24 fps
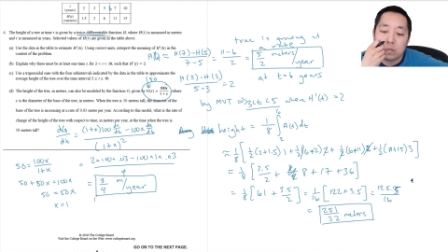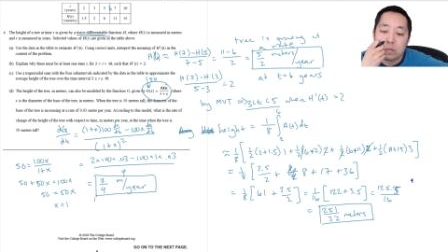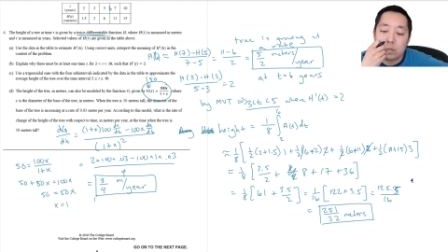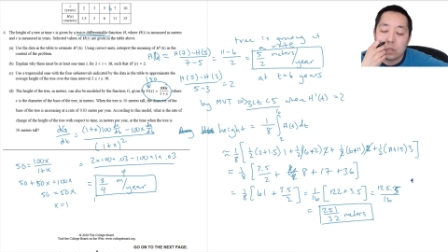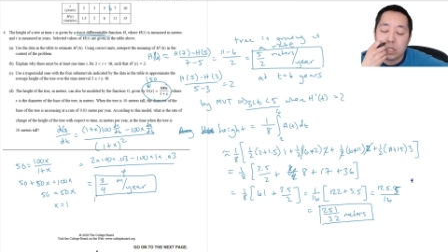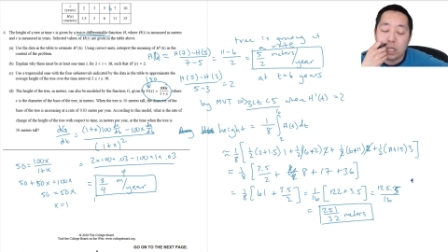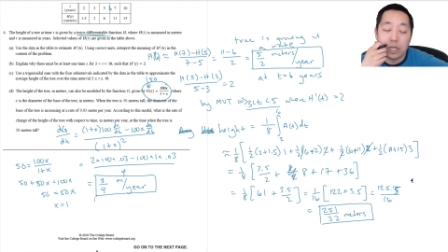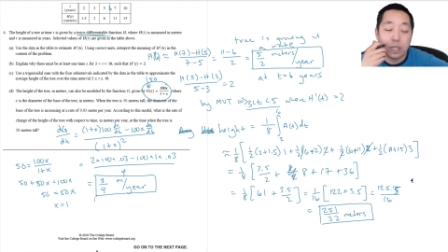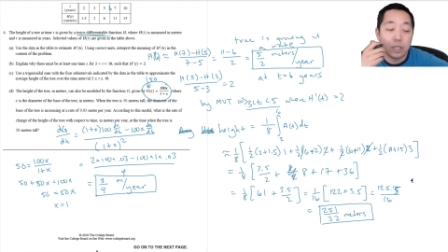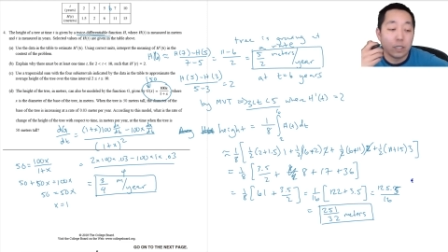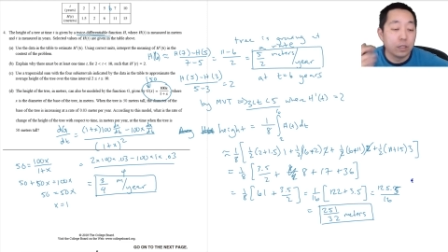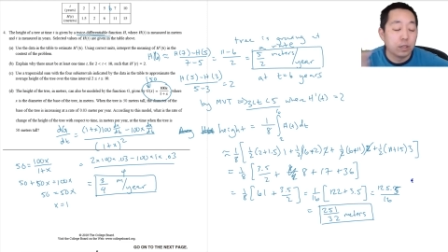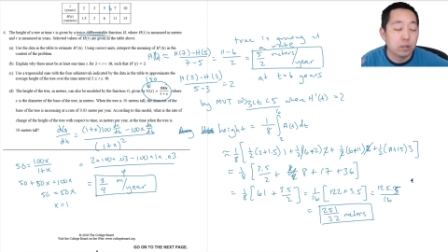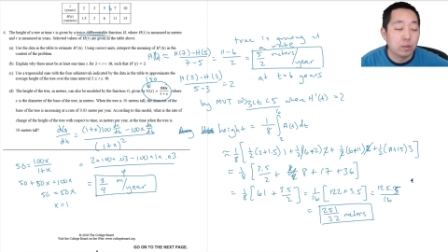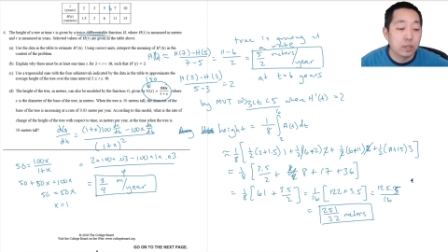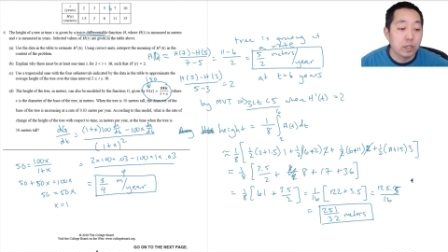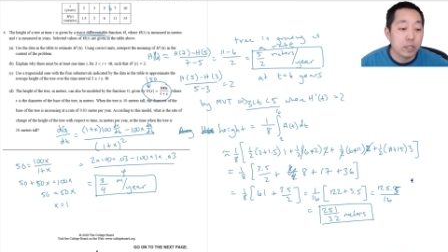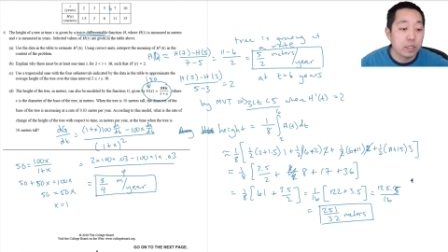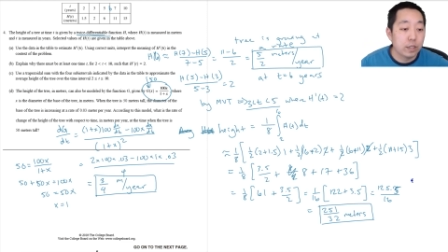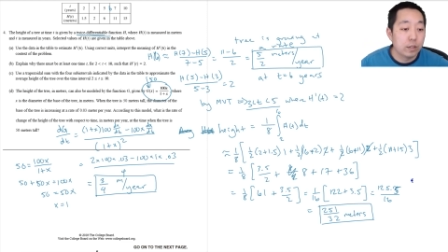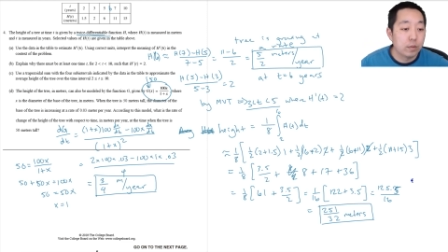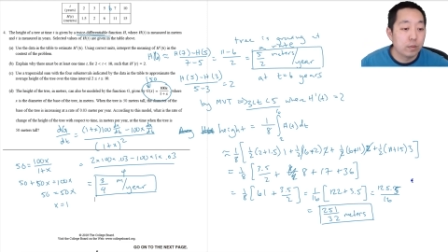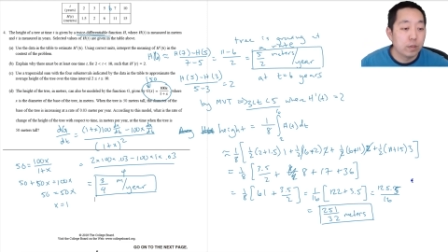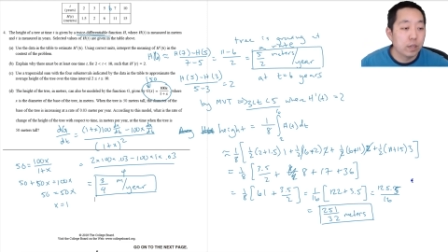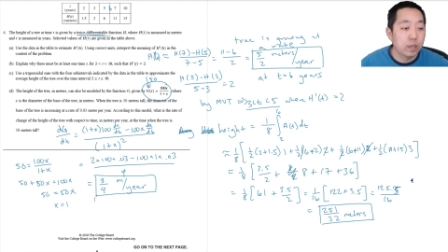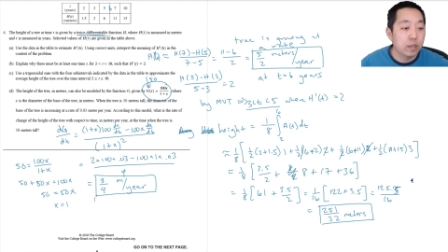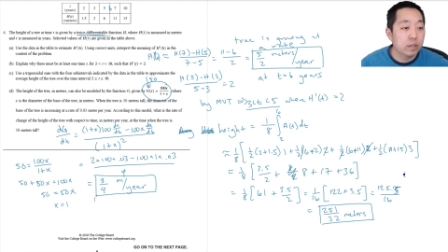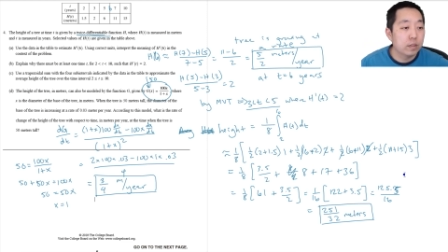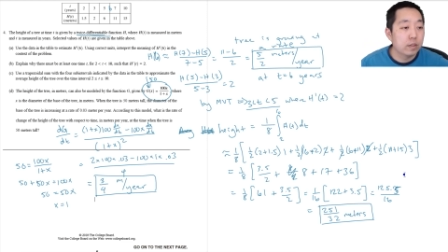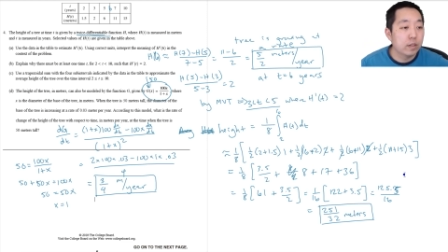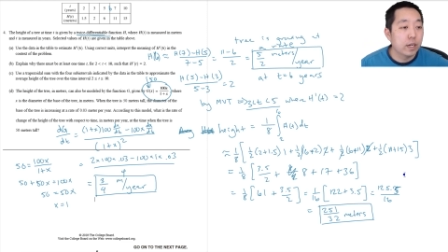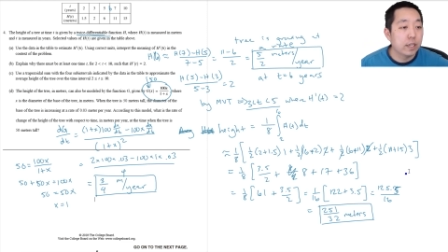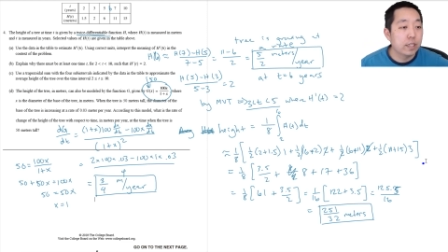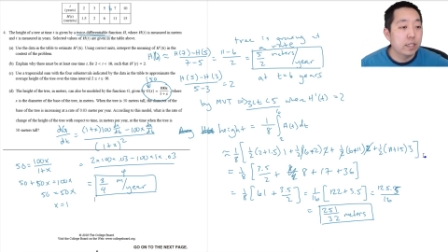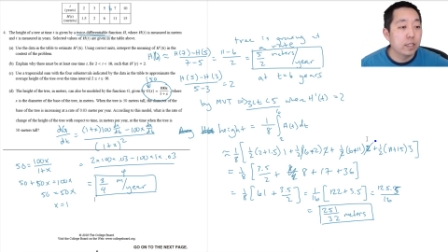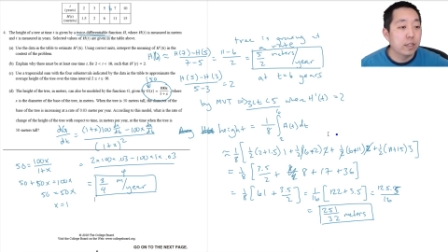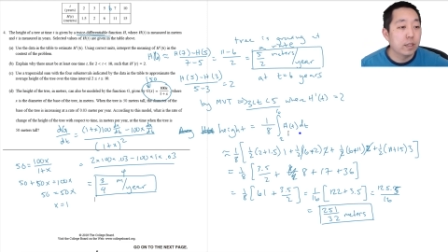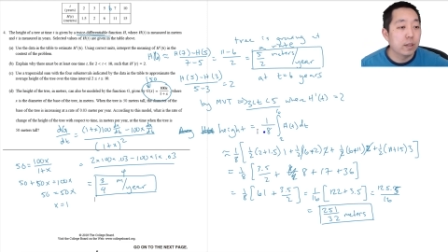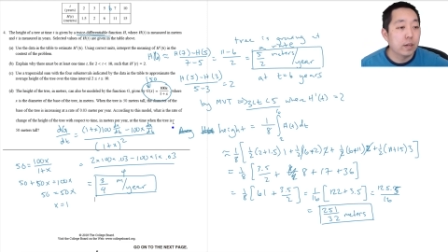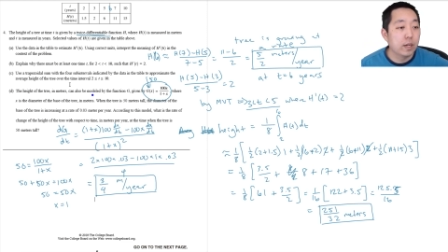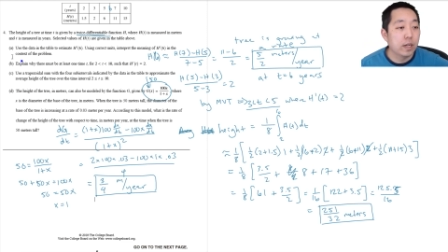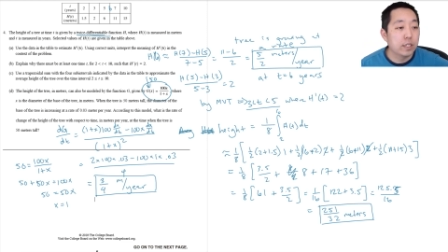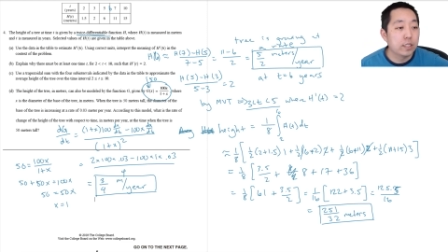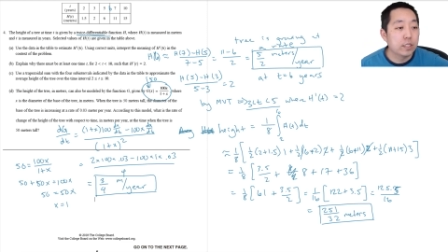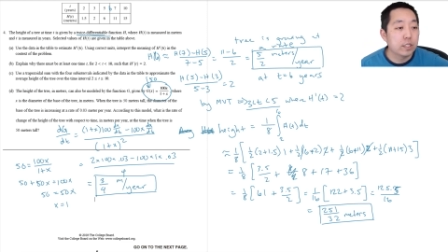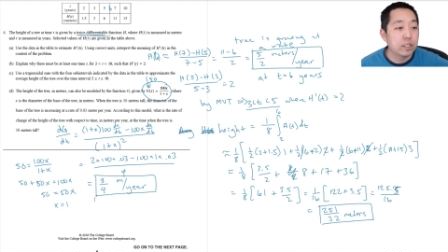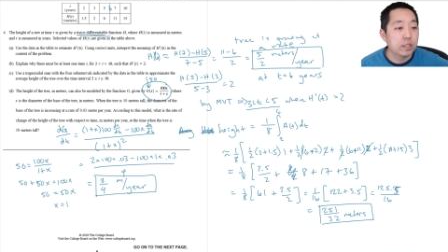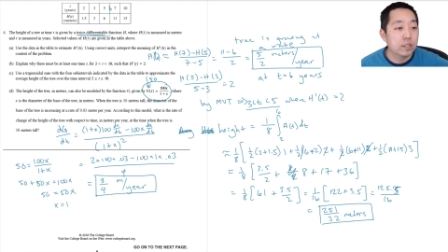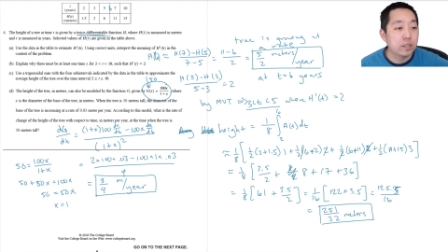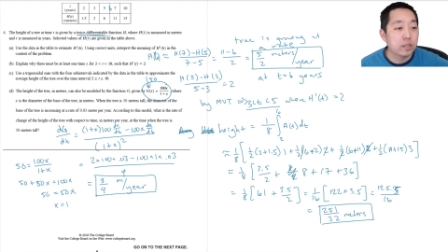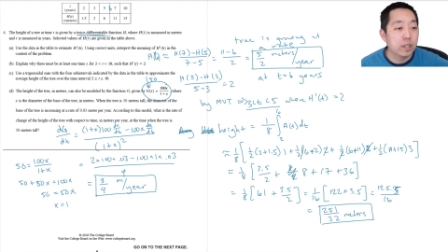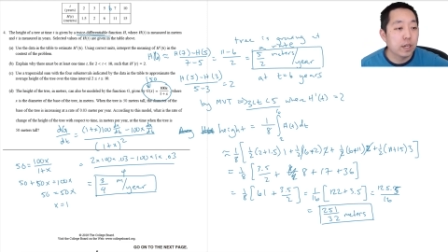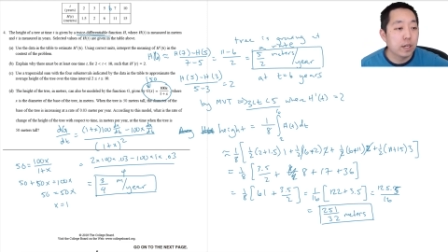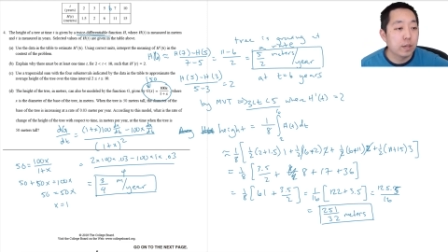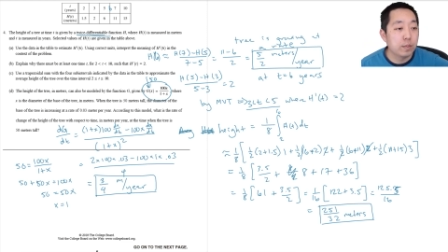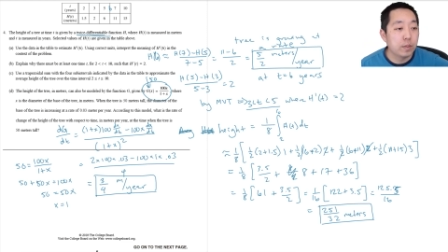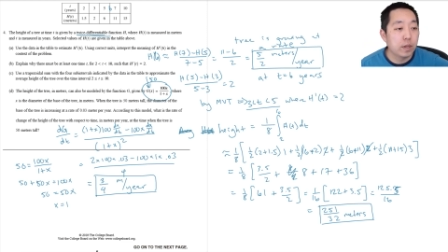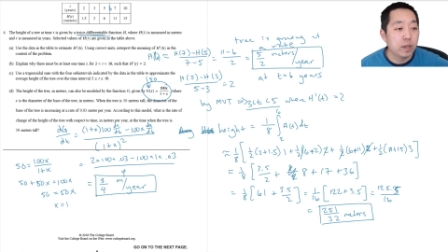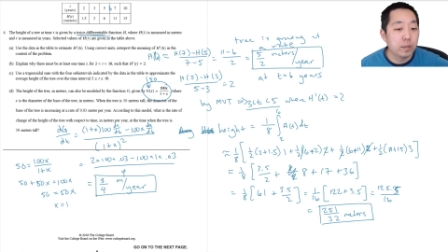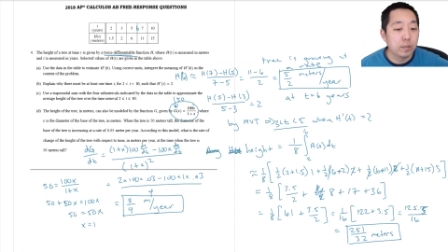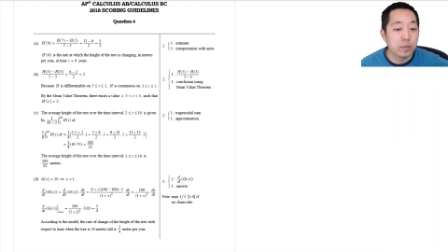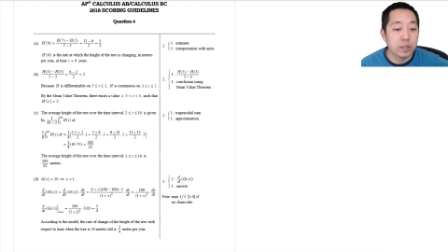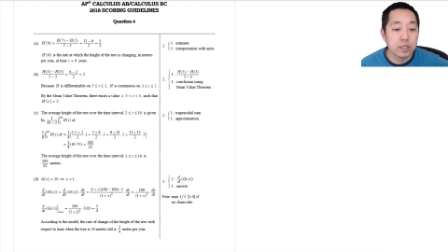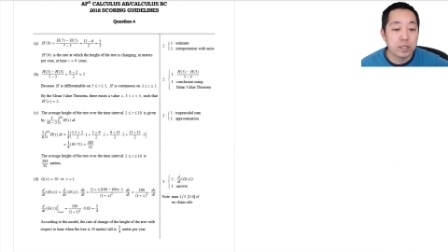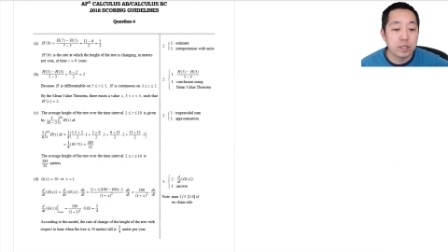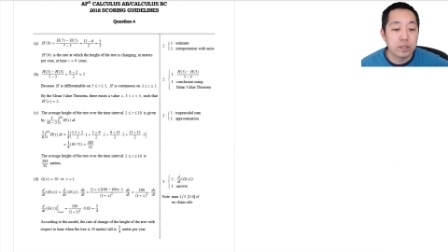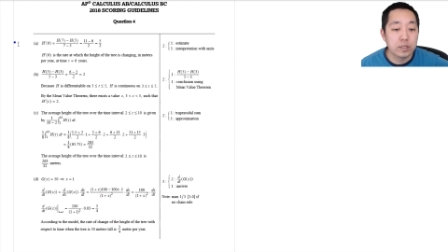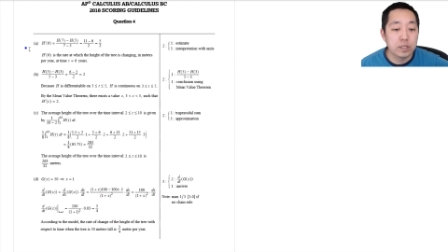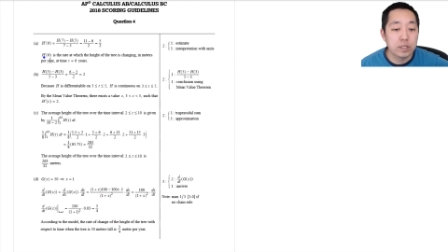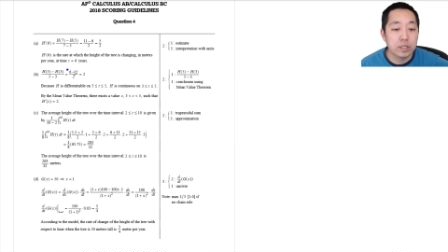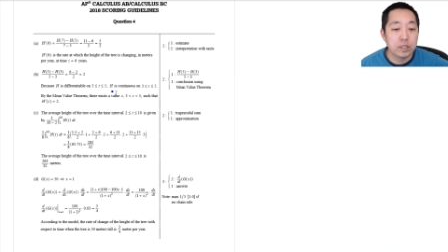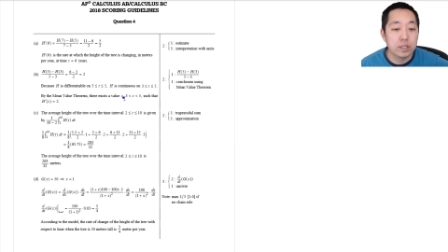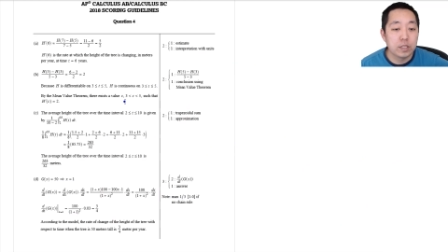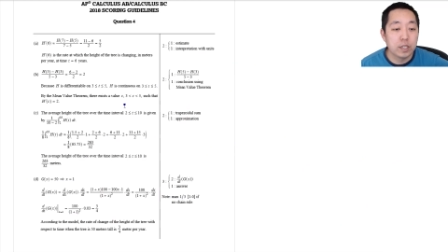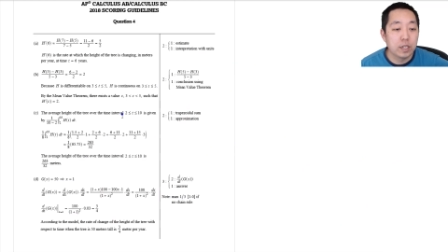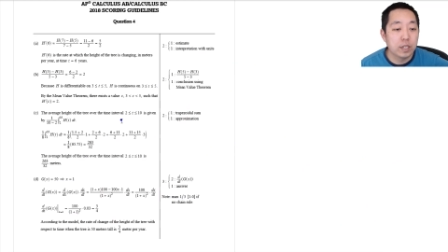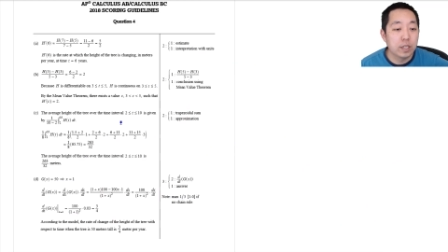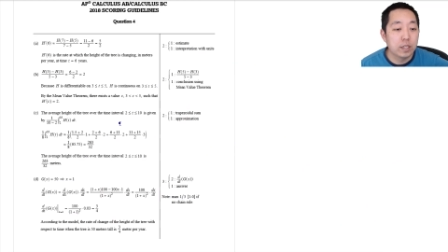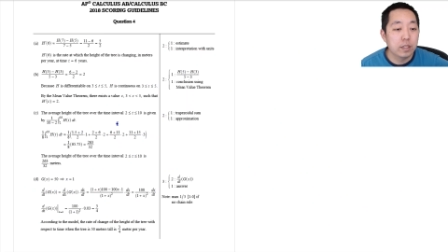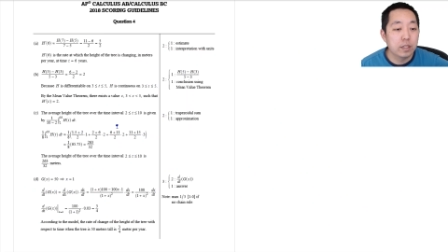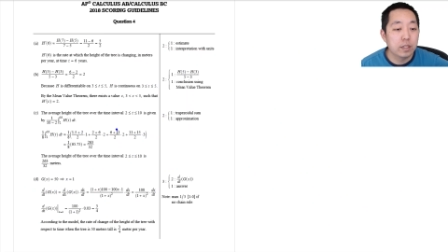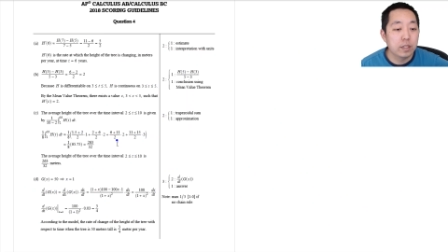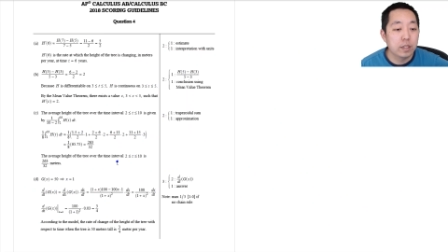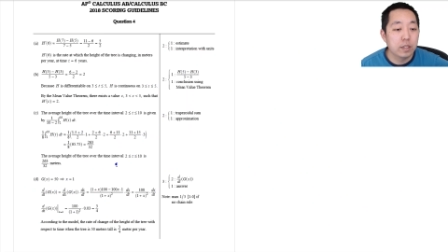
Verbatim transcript: I don't know what I did wrong. I did that. I just I I must have just done the,